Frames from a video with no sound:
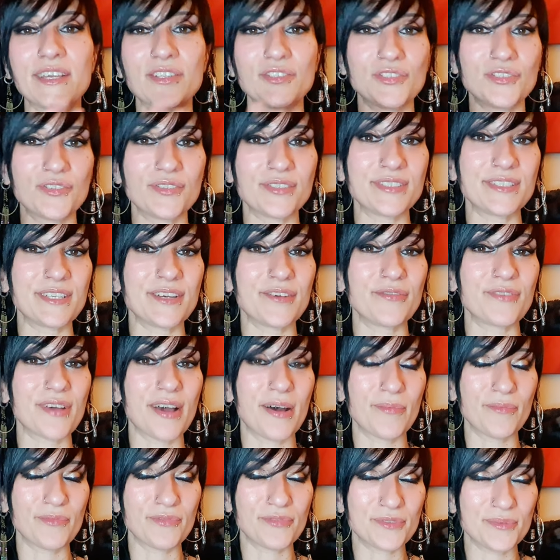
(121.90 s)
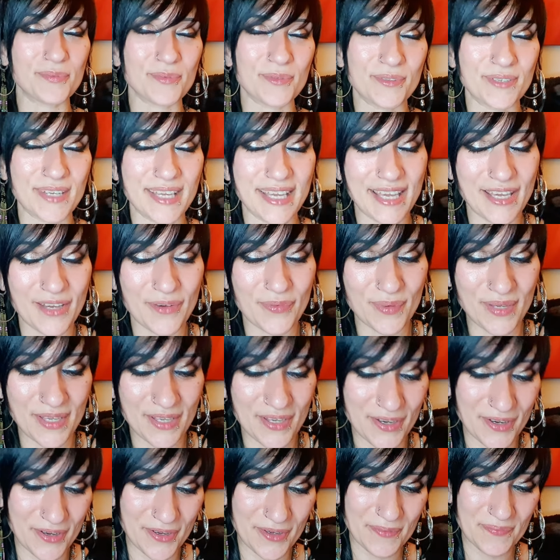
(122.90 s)
Get Yourself Comfortable. Here
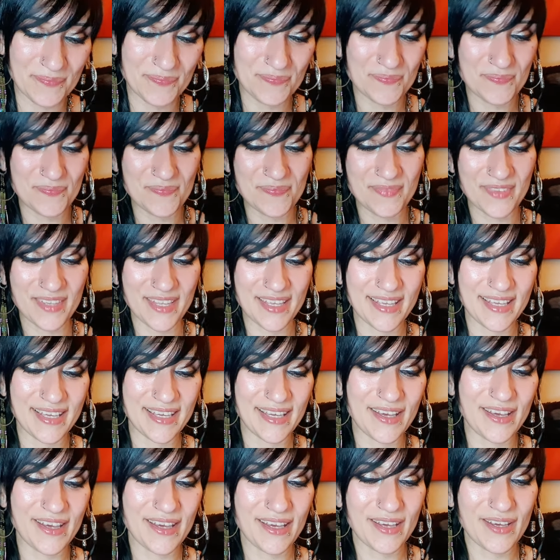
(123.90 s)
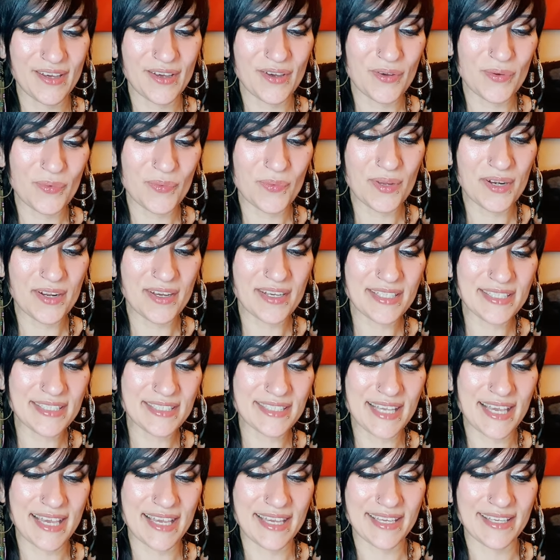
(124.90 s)
we go. When I
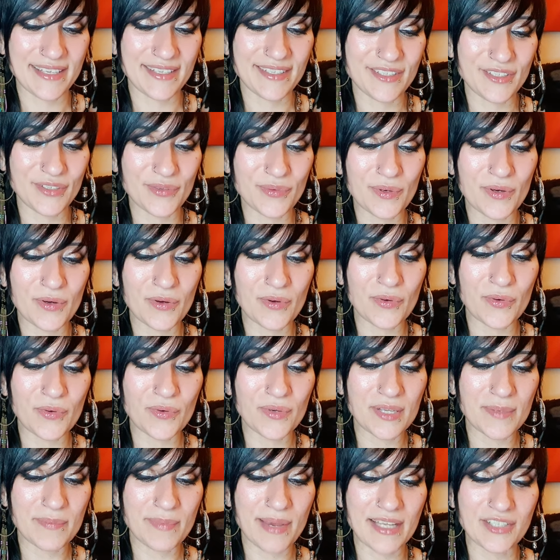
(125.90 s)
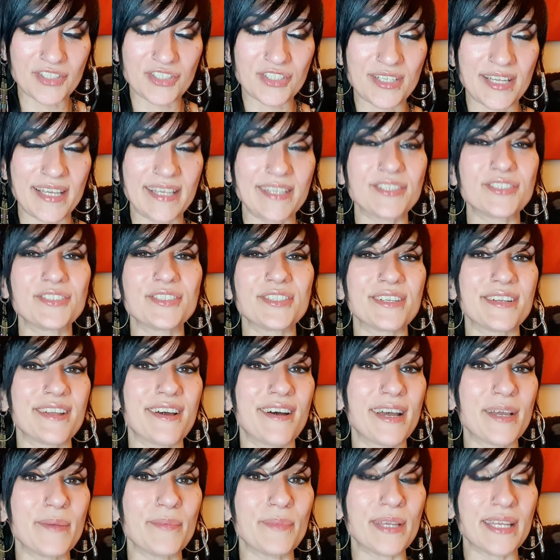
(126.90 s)
say you are all imagination,
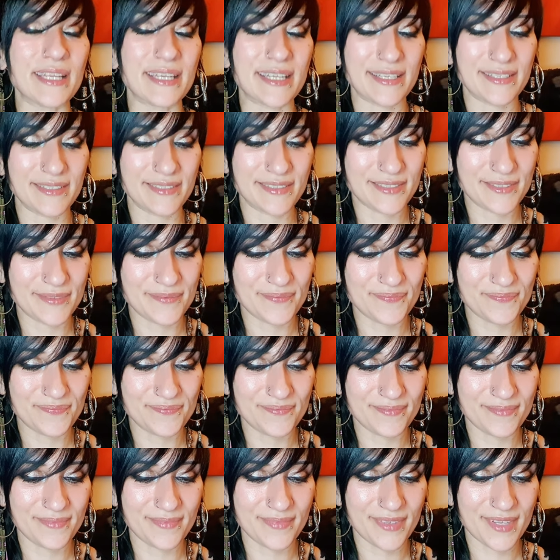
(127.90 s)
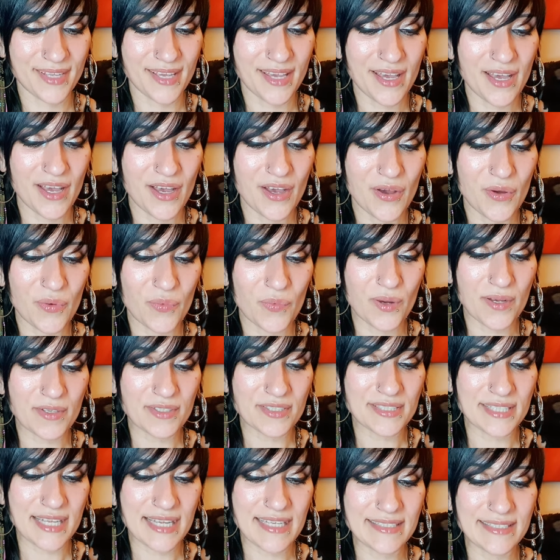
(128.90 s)
I mean it. While
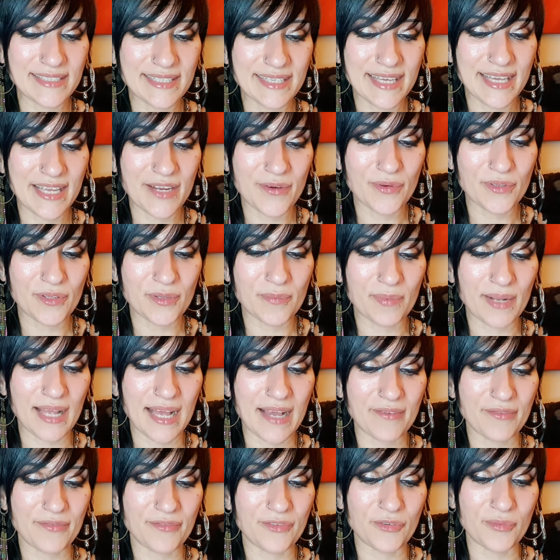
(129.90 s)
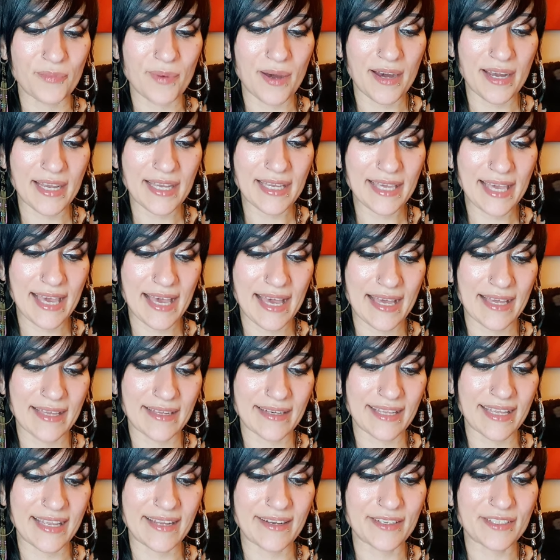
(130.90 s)
standing here on the platform, I
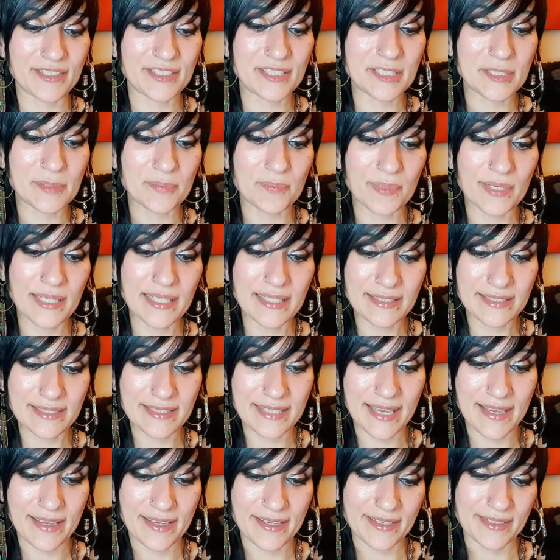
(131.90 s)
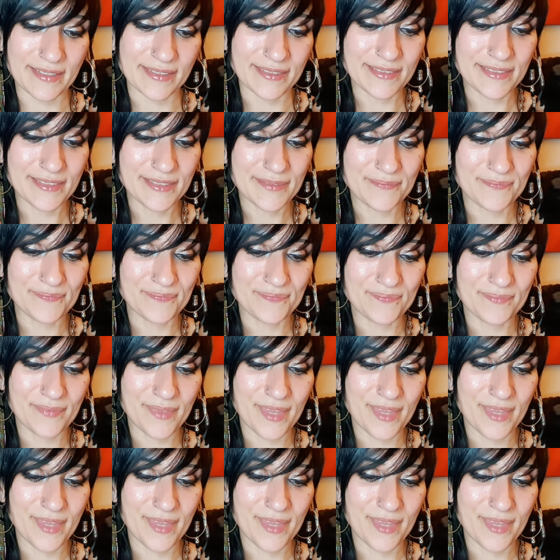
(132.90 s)
can, in a split second,